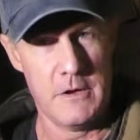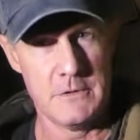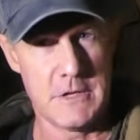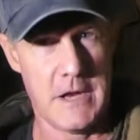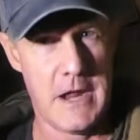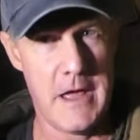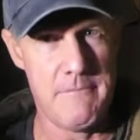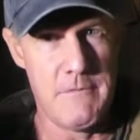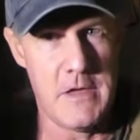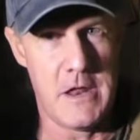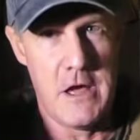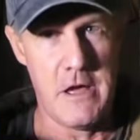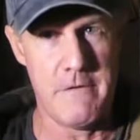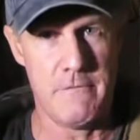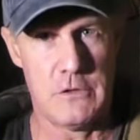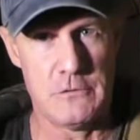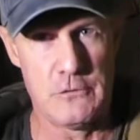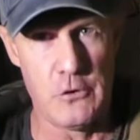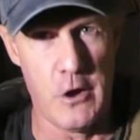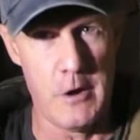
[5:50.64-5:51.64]
was going to have that over
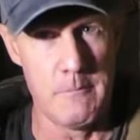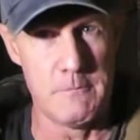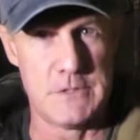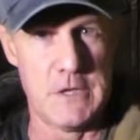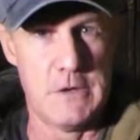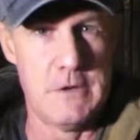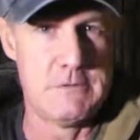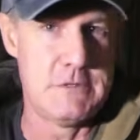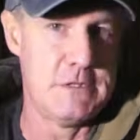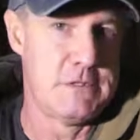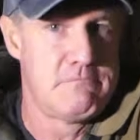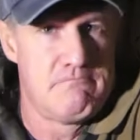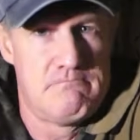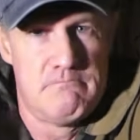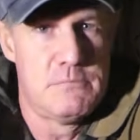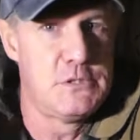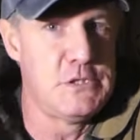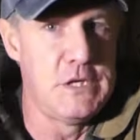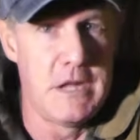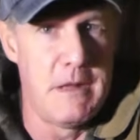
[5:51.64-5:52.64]
the top, so I'd just
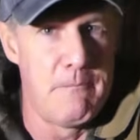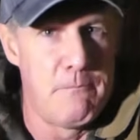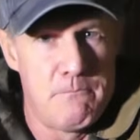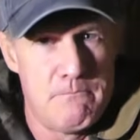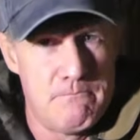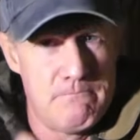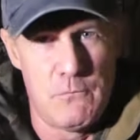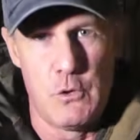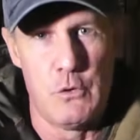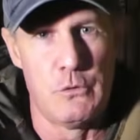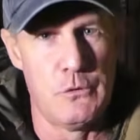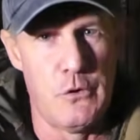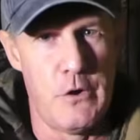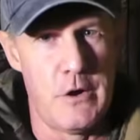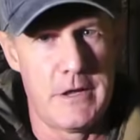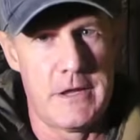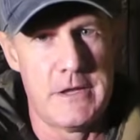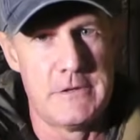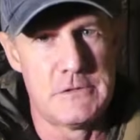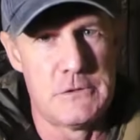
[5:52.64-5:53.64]
sit up all
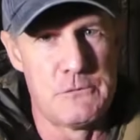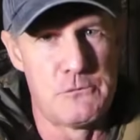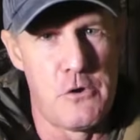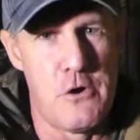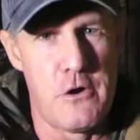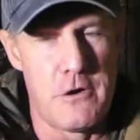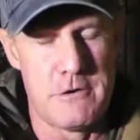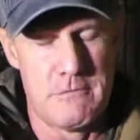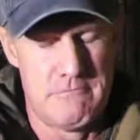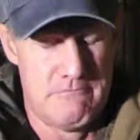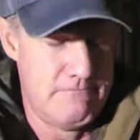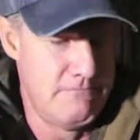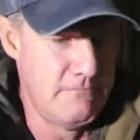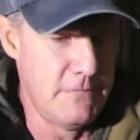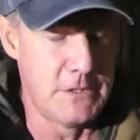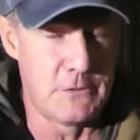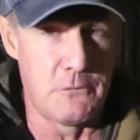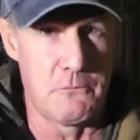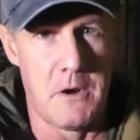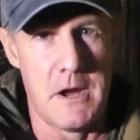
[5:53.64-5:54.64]
night against the rock and
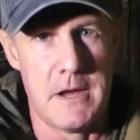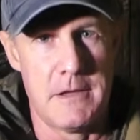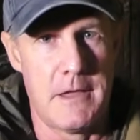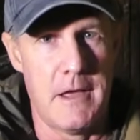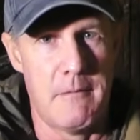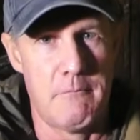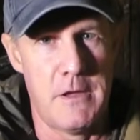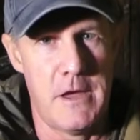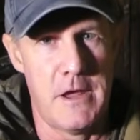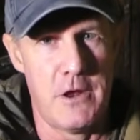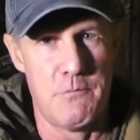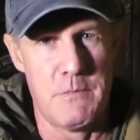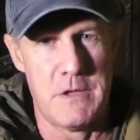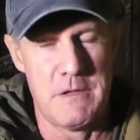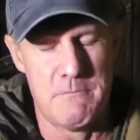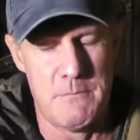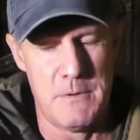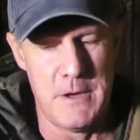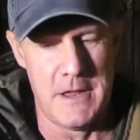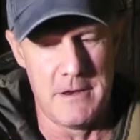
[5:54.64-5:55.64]
let the rain come down on me,
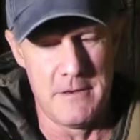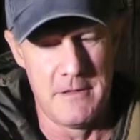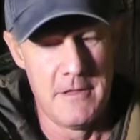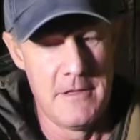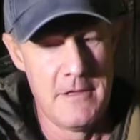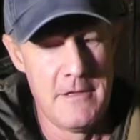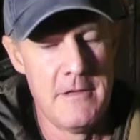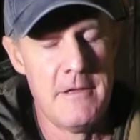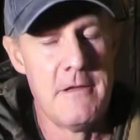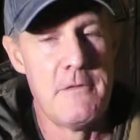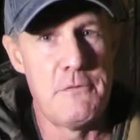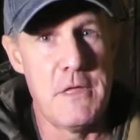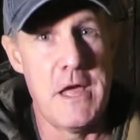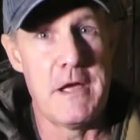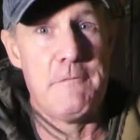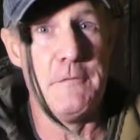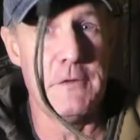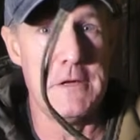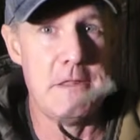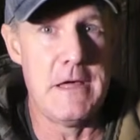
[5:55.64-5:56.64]
but
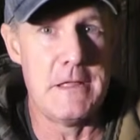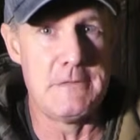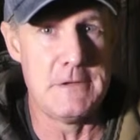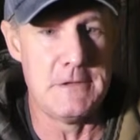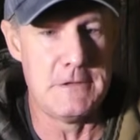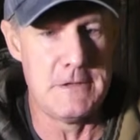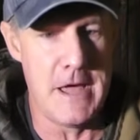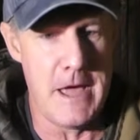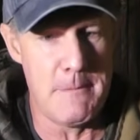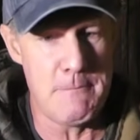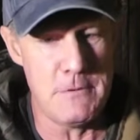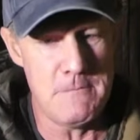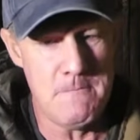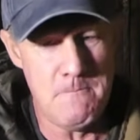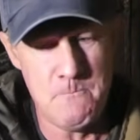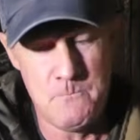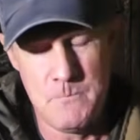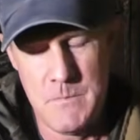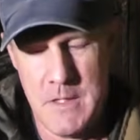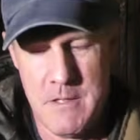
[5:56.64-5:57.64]
thankfully that didn't happen.
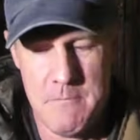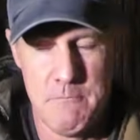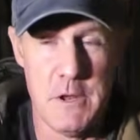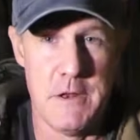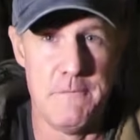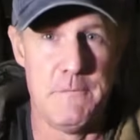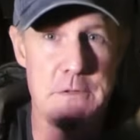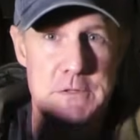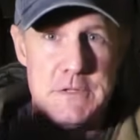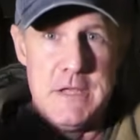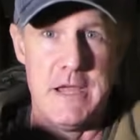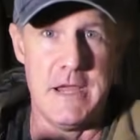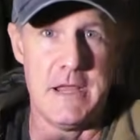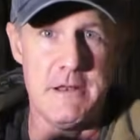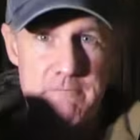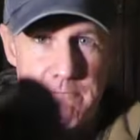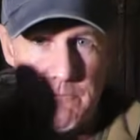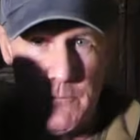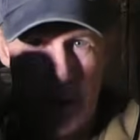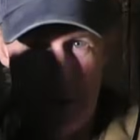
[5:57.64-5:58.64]
But if it did,
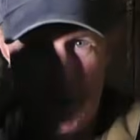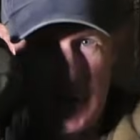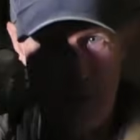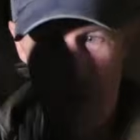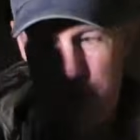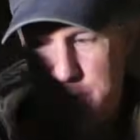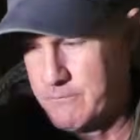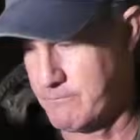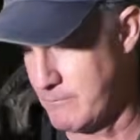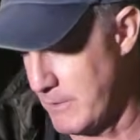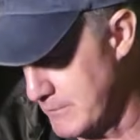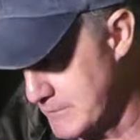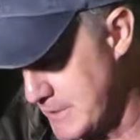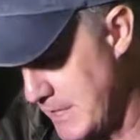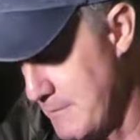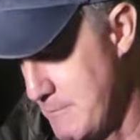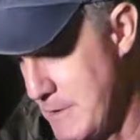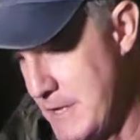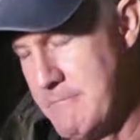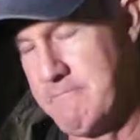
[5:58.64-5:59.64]
I knew I was
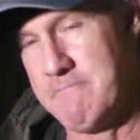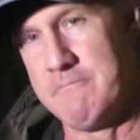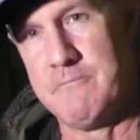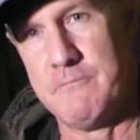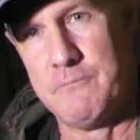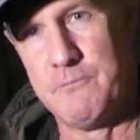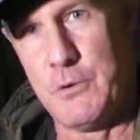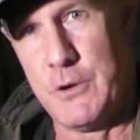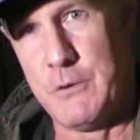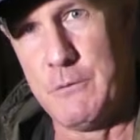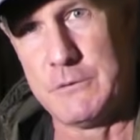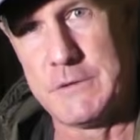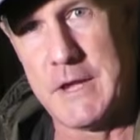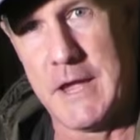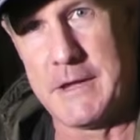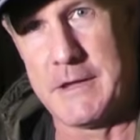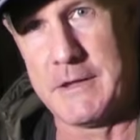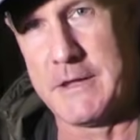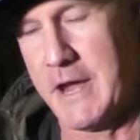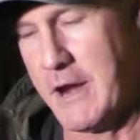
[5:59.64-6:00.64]
going to be pretty well
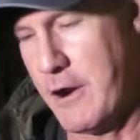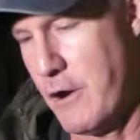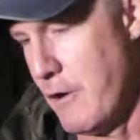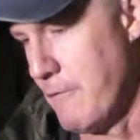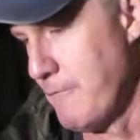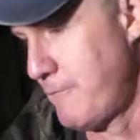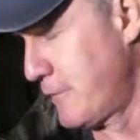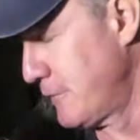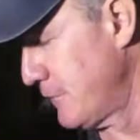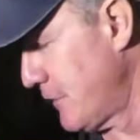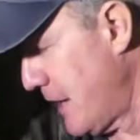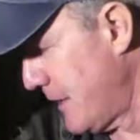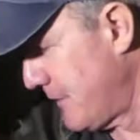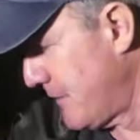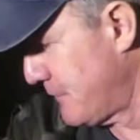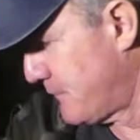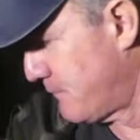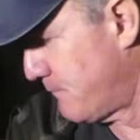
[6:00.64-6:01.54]
taken care of because I had this